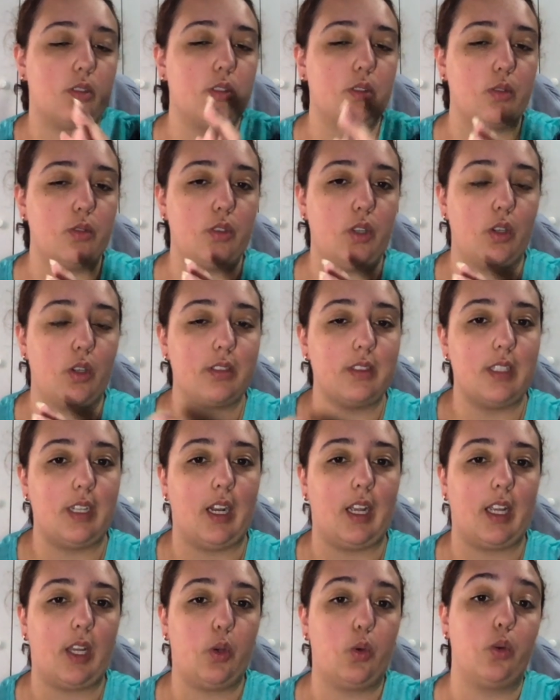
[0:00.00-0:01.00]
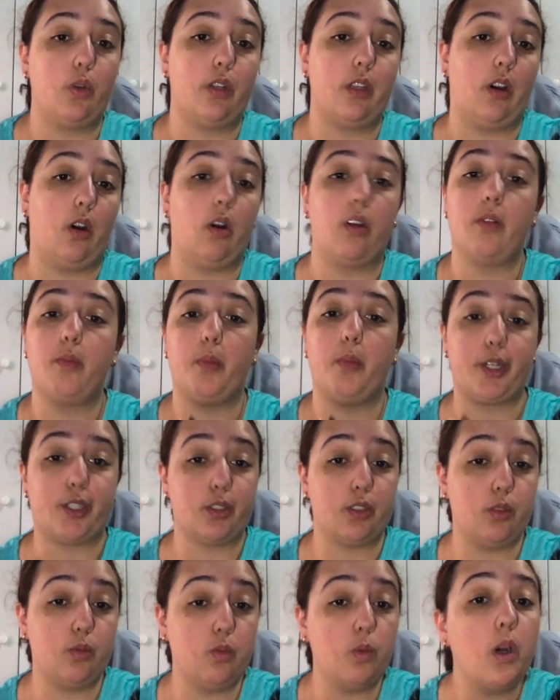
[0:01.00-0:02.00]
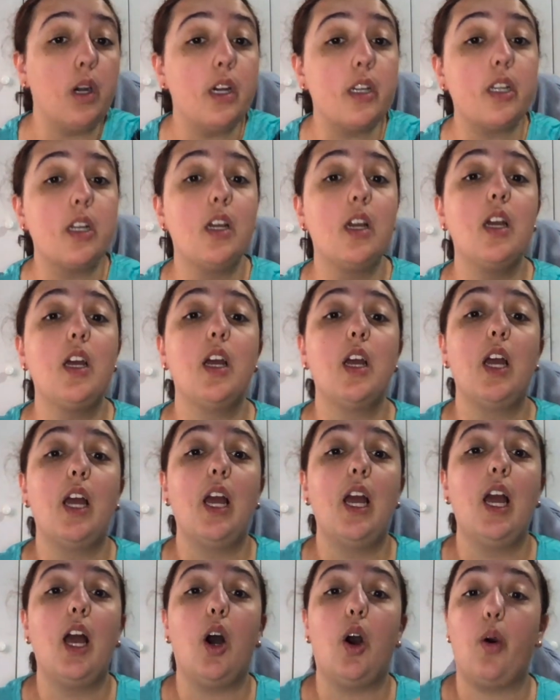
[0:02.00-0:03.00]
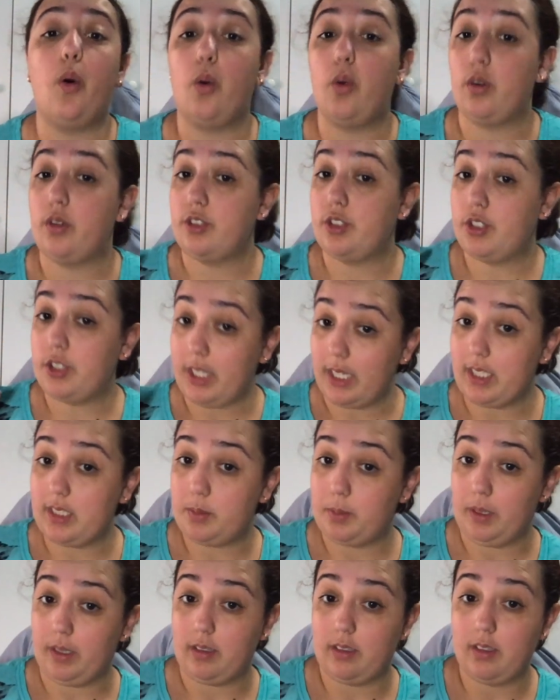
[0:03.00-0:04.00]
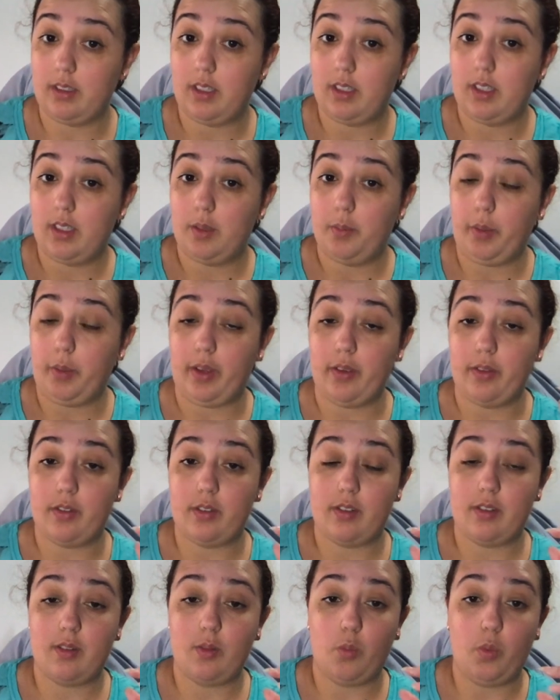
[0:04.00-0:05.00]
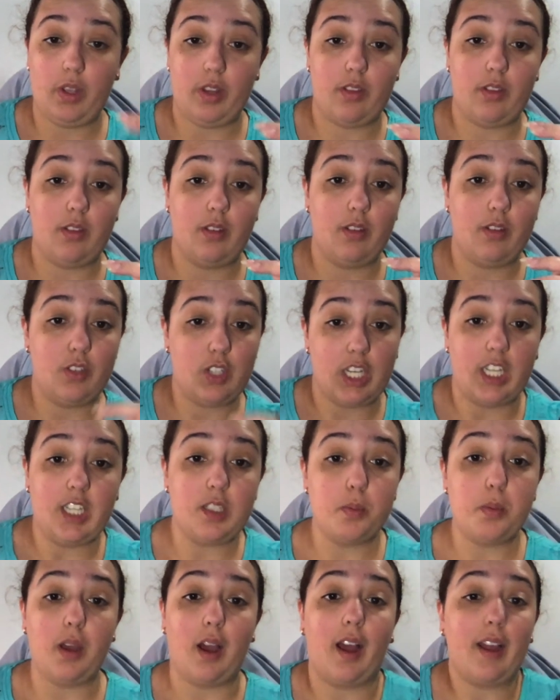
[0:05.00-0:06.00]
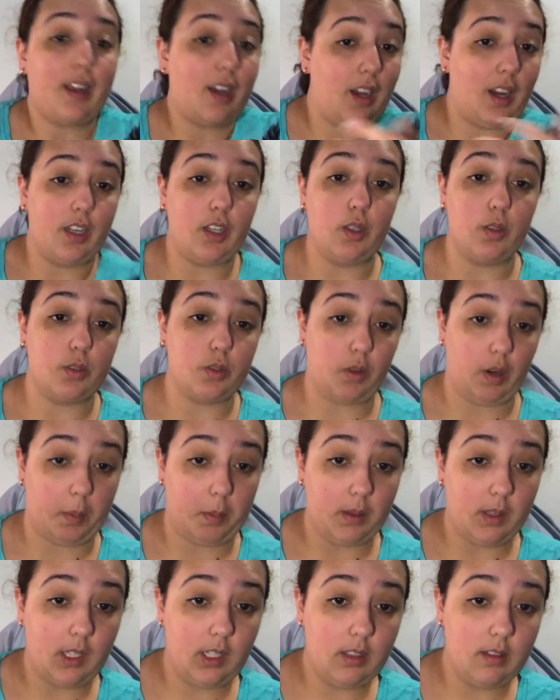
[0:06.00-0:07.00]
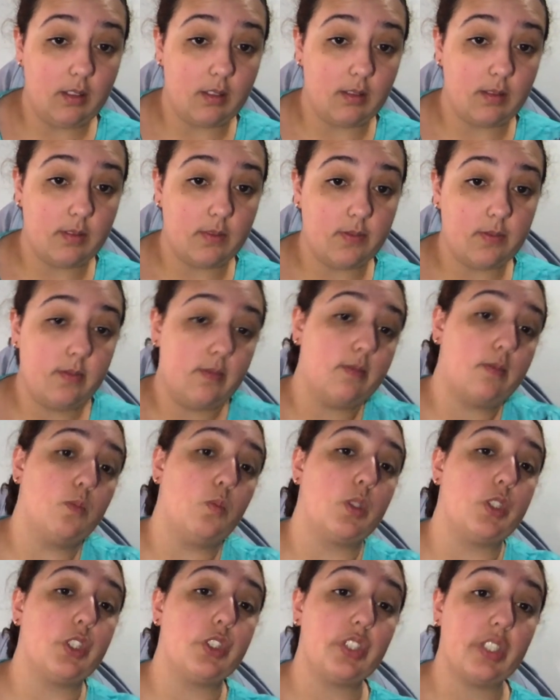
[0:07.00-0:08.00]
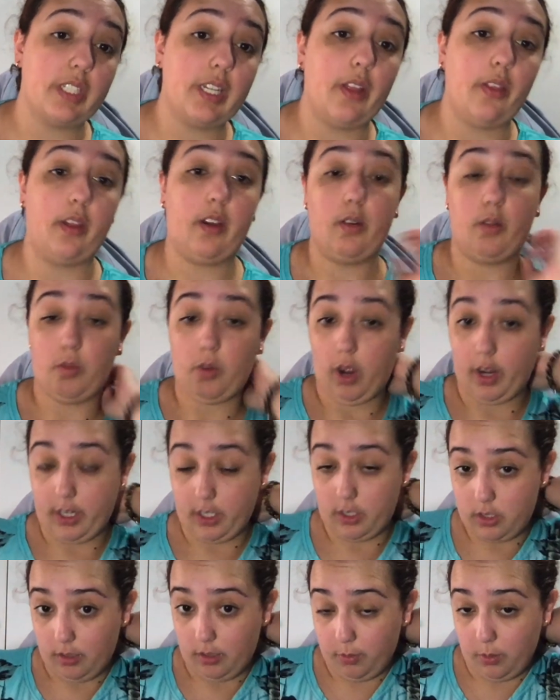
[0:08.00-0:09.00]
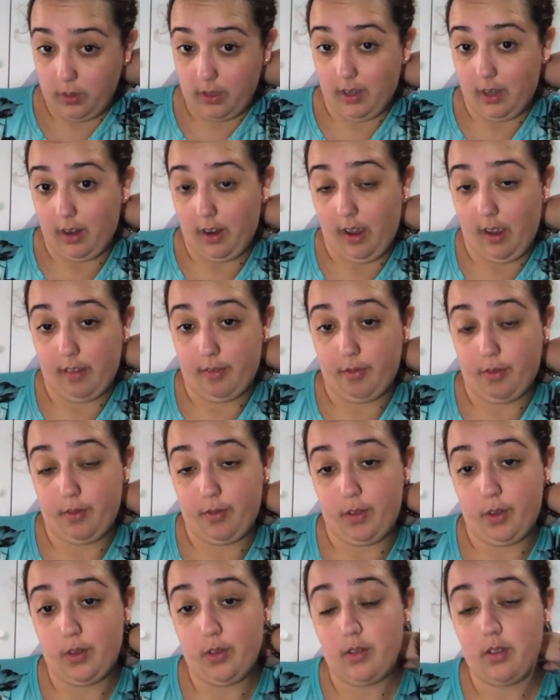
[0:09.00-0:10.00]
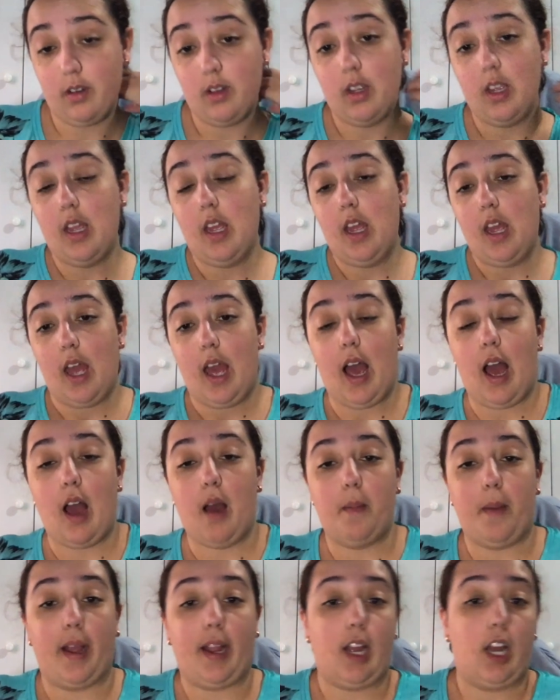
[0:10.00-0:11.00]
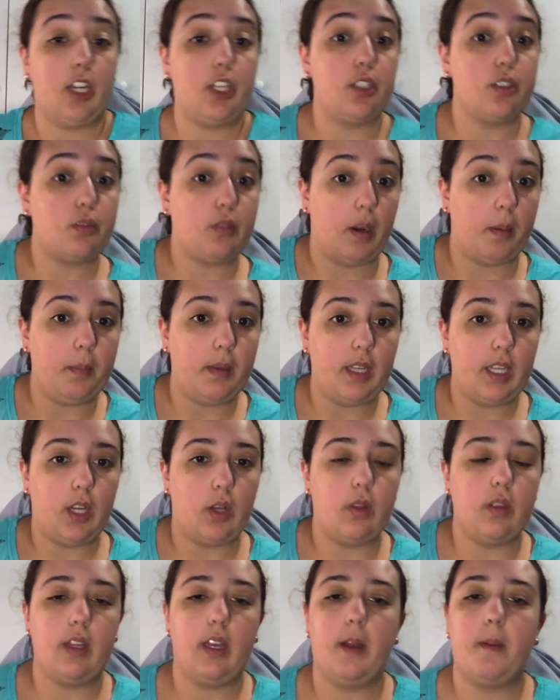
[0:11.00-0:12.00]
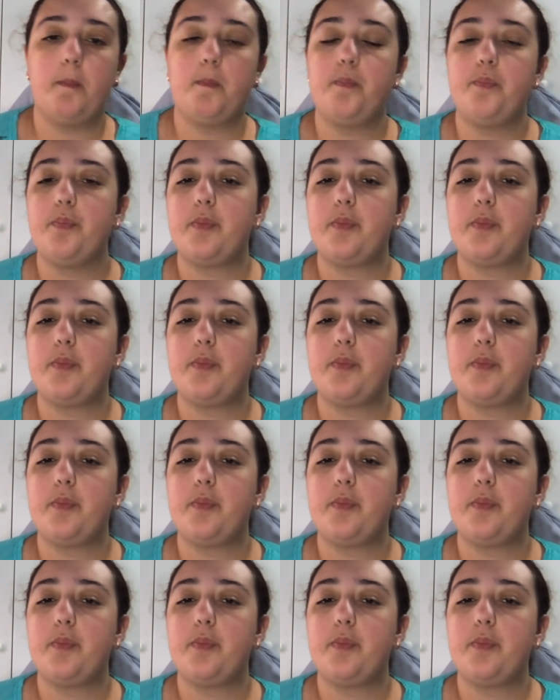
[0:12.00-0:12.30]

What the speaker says: Google Docs than I could on Microsoft Word or on Shakespeare. Because with Shakespeare, I can't use Grammarly, which is another writing software that I have reviewed. I can't use Grammarly on there.